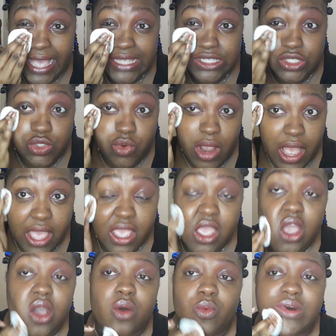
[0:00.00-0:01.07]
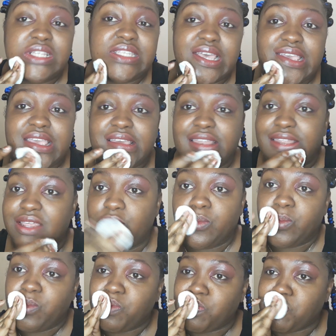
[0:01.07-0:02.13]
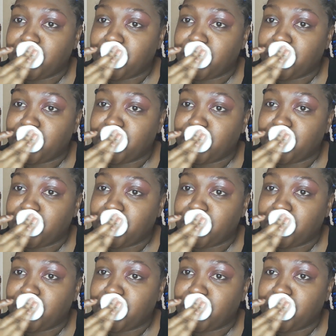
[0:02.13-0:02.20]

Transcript: as dry once I get done